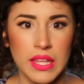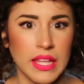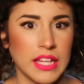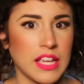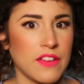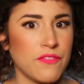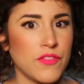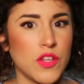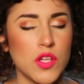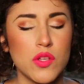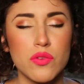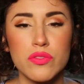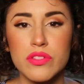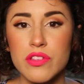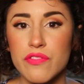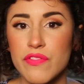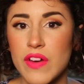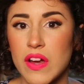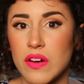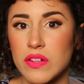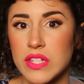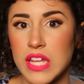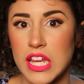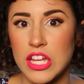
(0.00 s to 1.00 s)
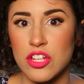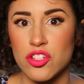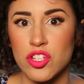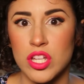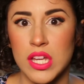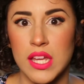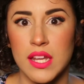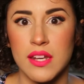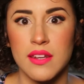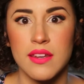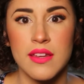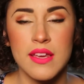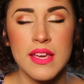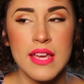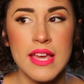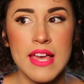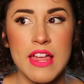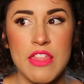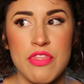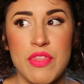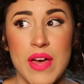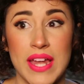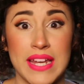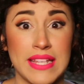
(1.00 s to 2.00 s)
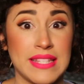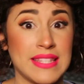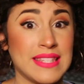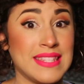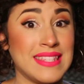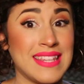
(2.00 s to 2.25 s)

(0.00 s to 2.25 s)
Like if you use a foundation that is